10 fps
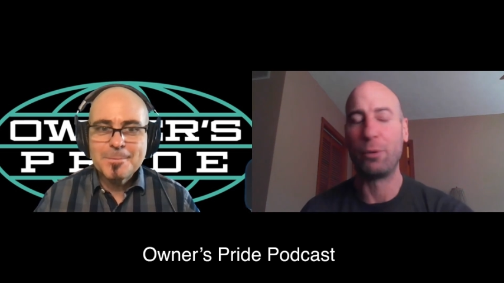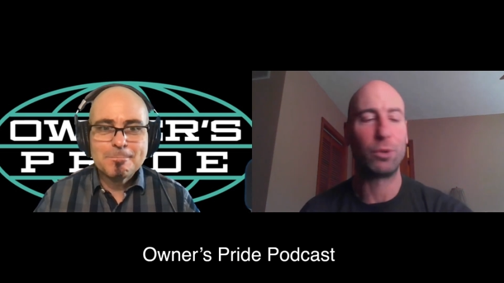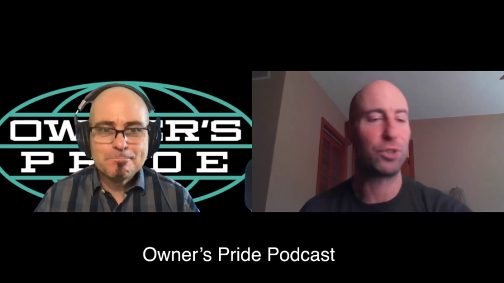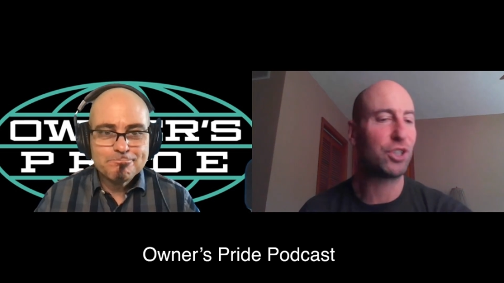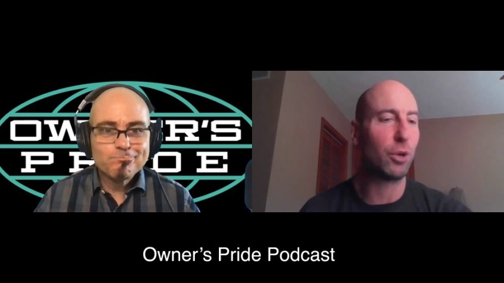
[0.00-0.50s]
Speaker 1: They
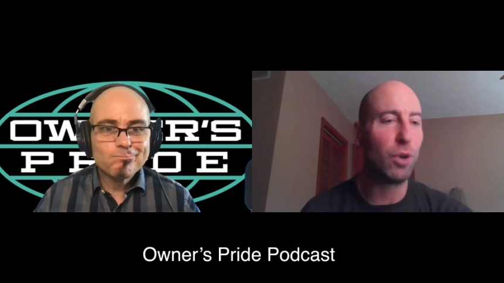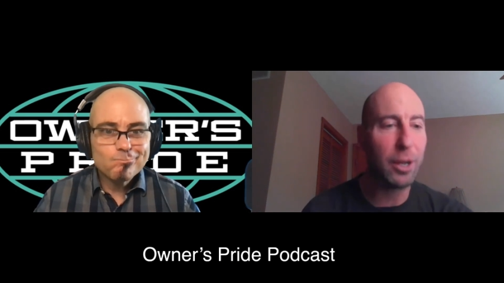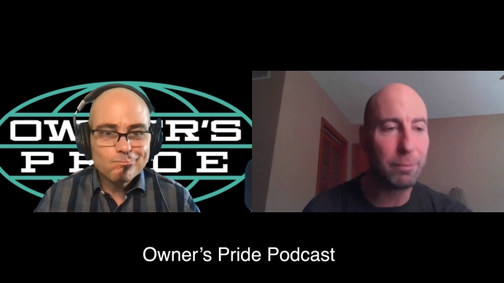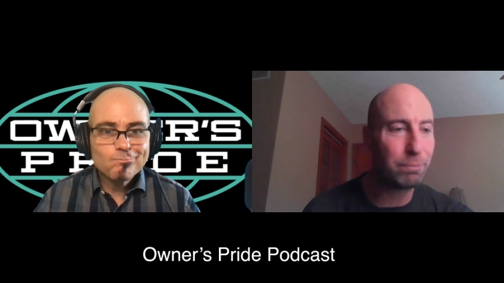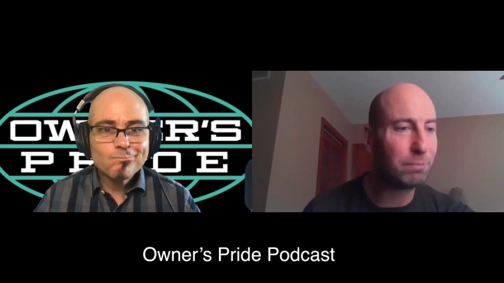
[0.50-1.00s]
won't show
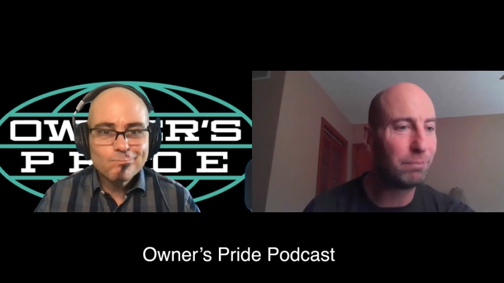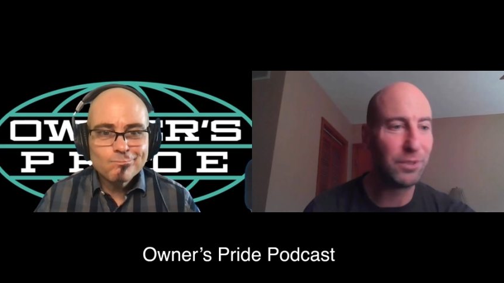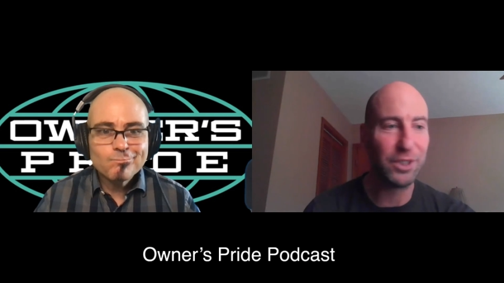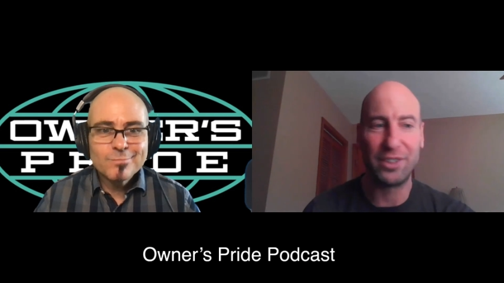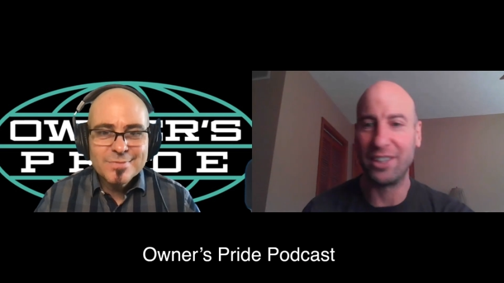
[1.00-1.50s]
up.
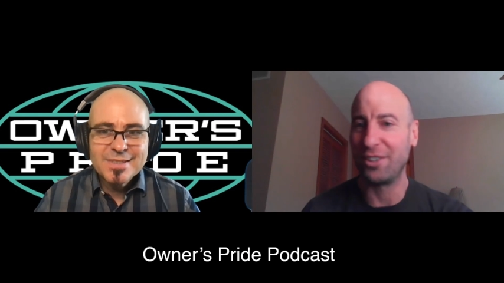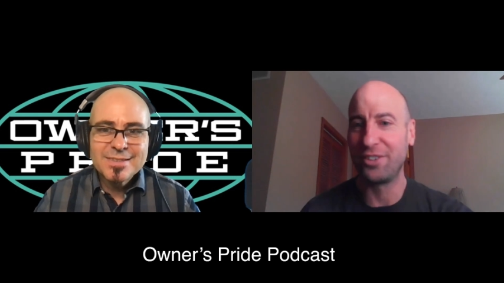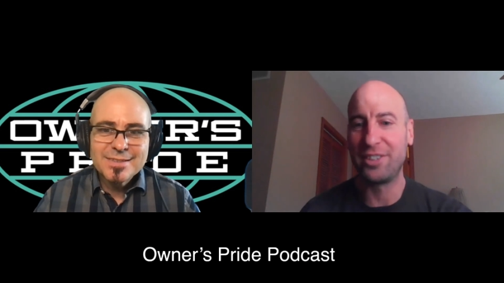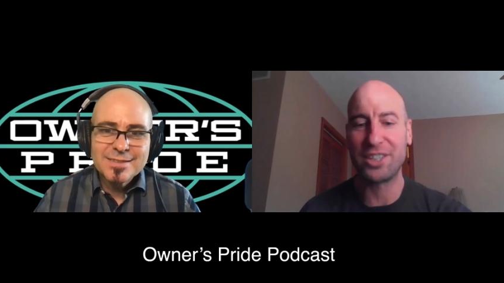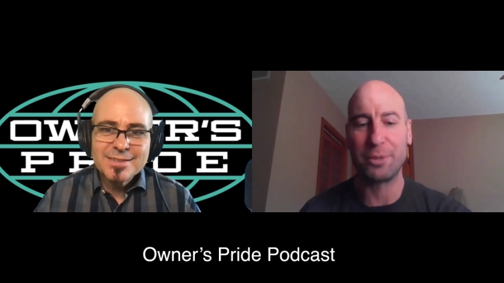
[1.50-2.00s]

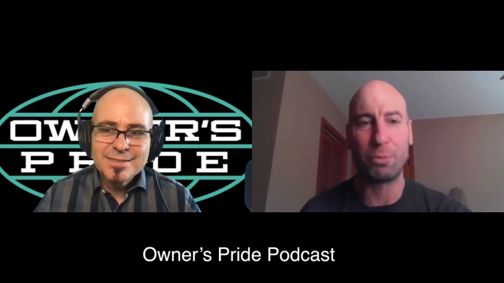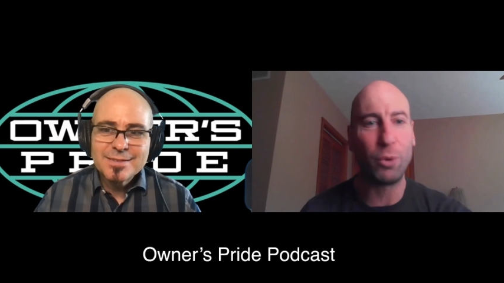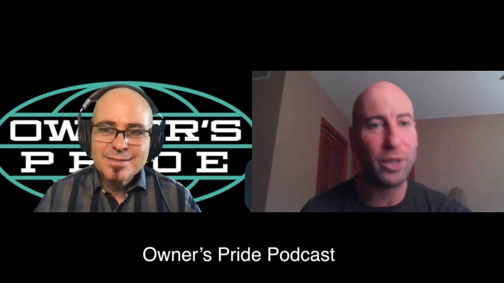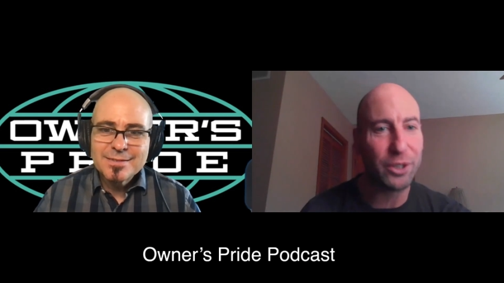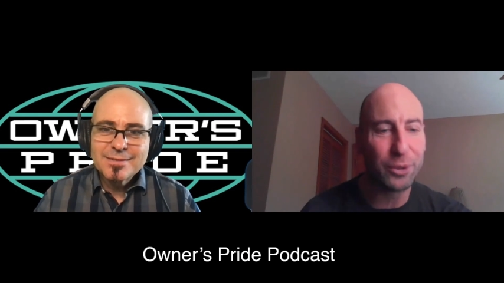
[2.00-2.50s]
They'll
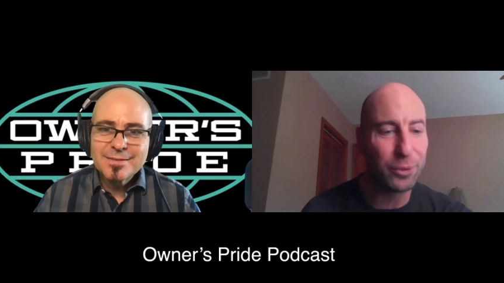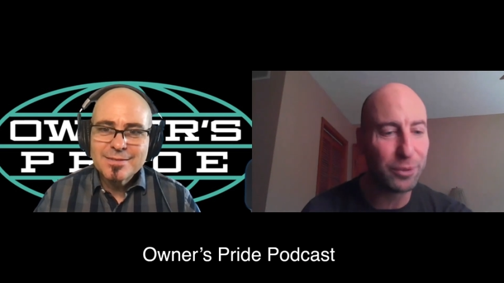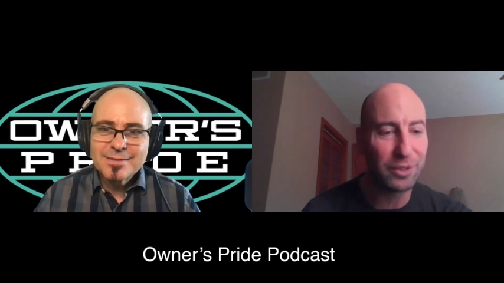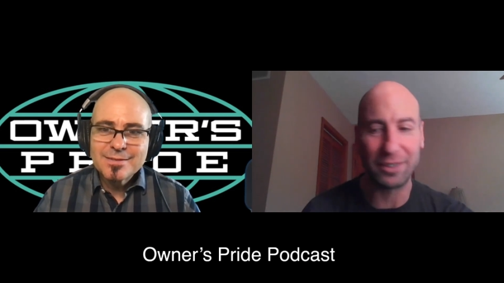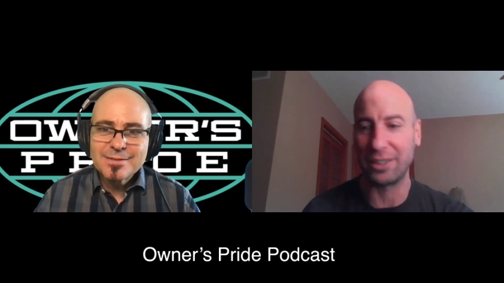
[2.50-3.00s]
disappoint
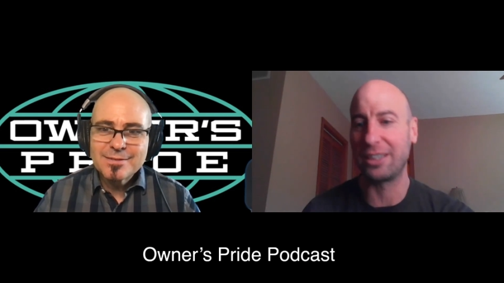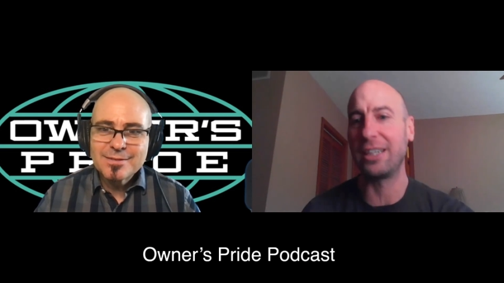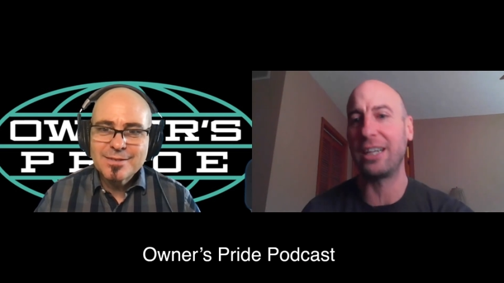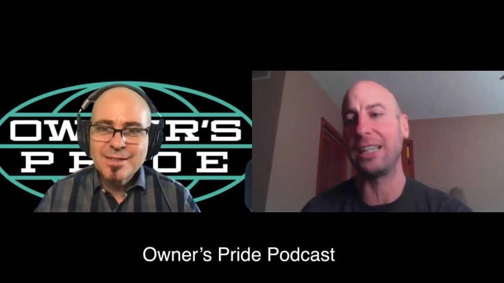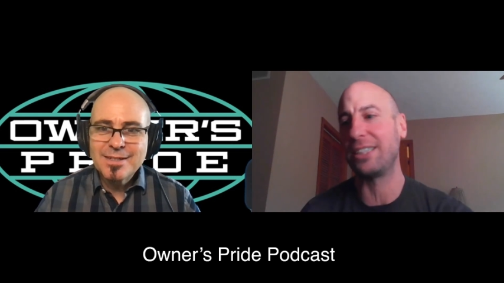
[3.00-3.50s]
you. And I'm like,
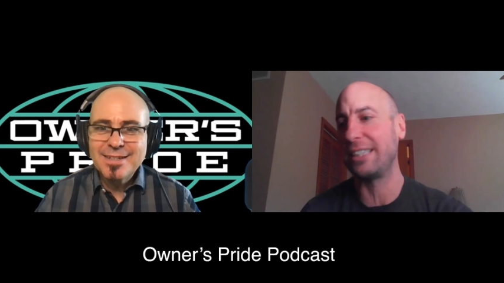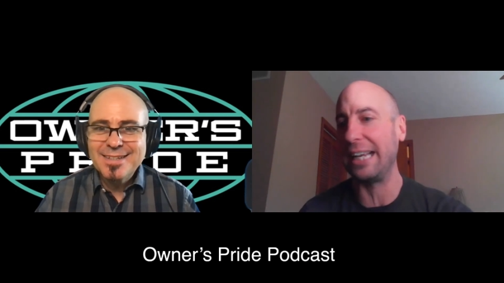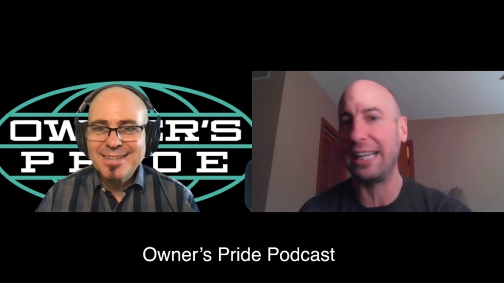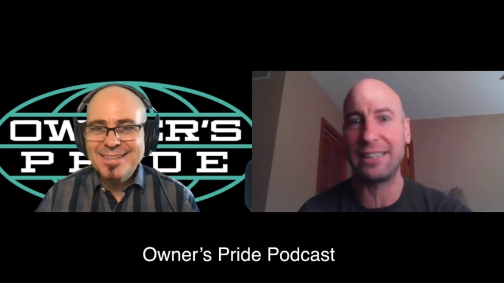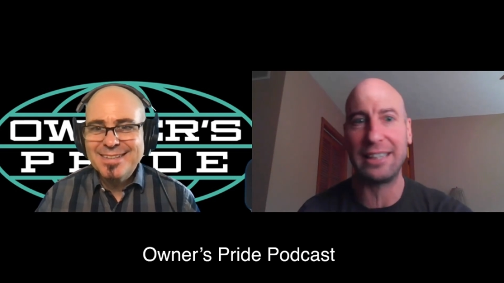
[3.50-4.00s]
gosh,
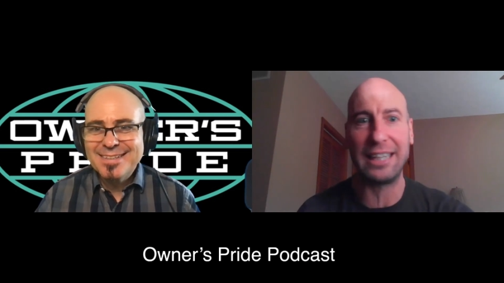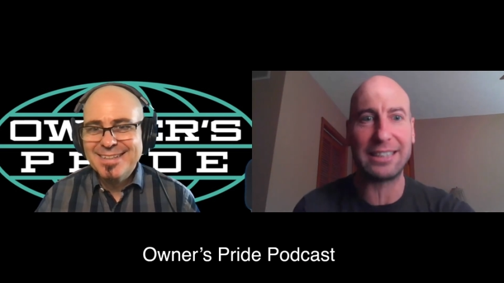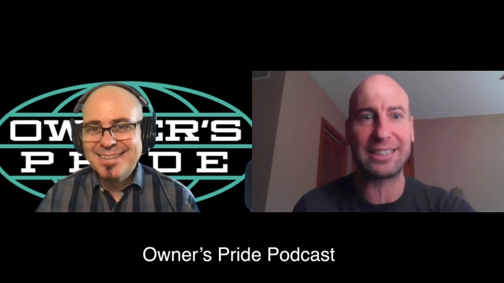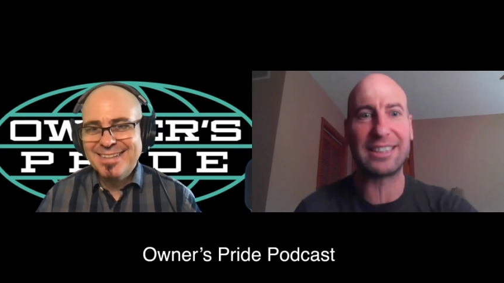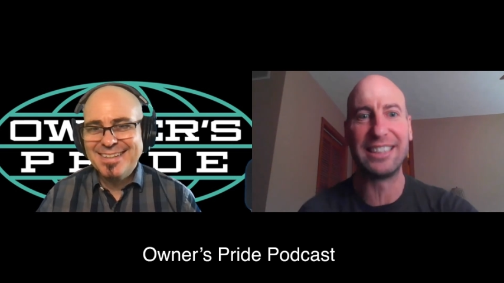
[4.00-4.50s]
Dad,
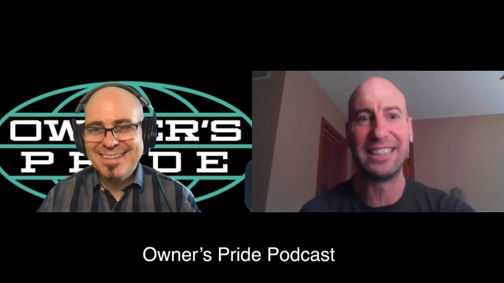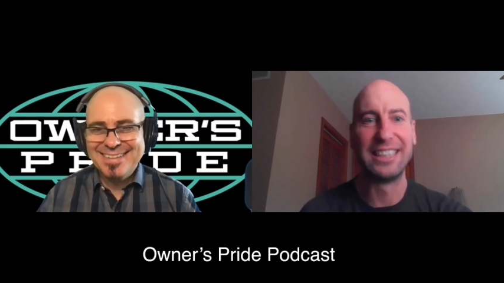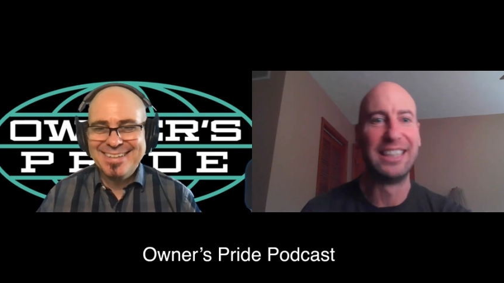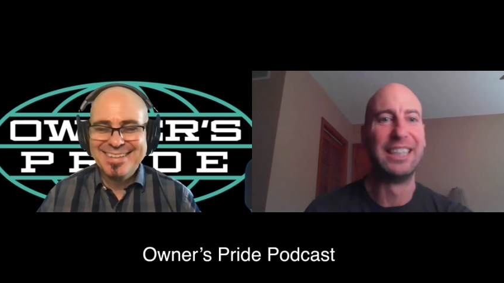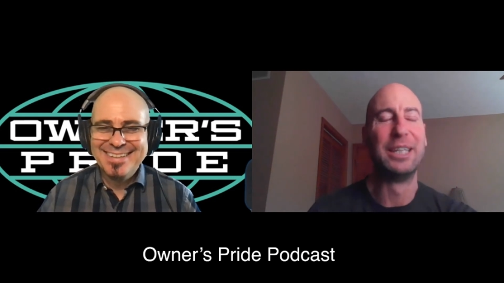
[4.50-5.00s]

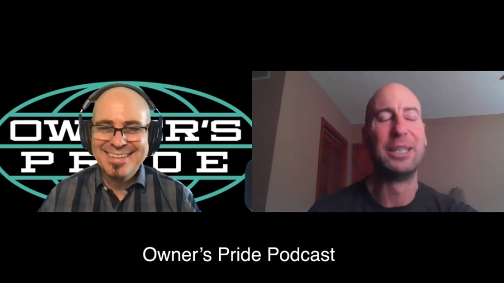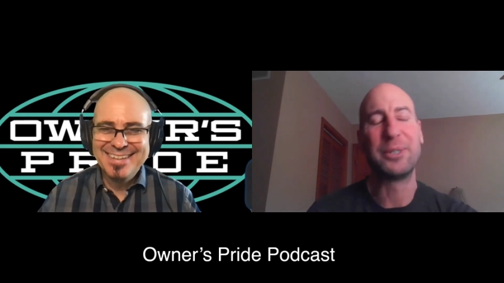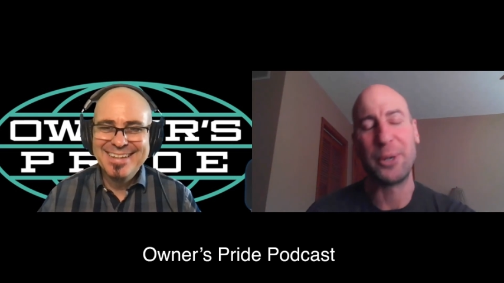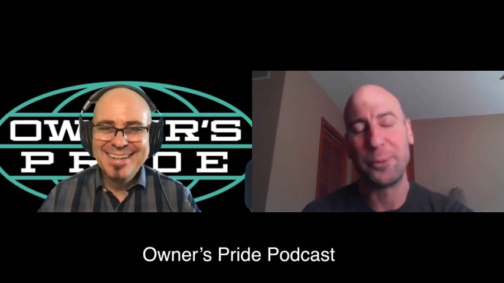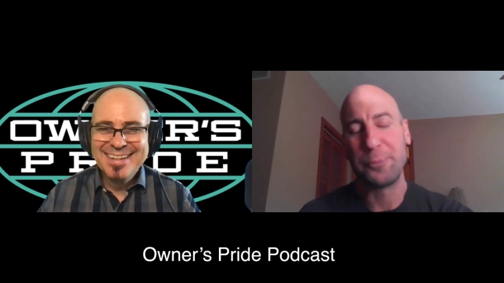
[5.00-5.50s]
thanks.
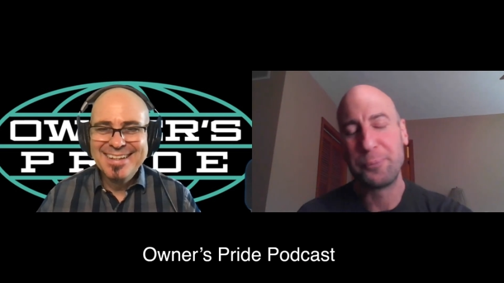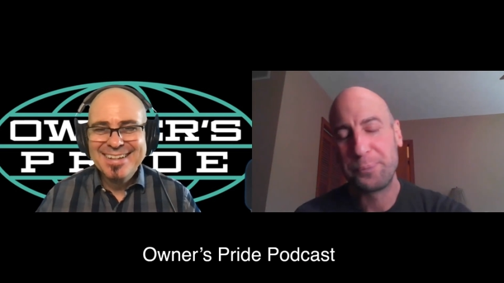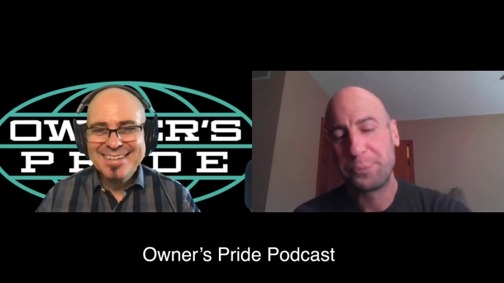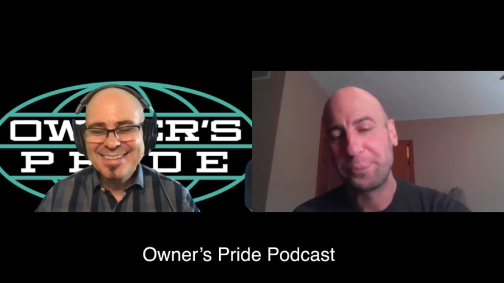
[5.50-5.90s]
so,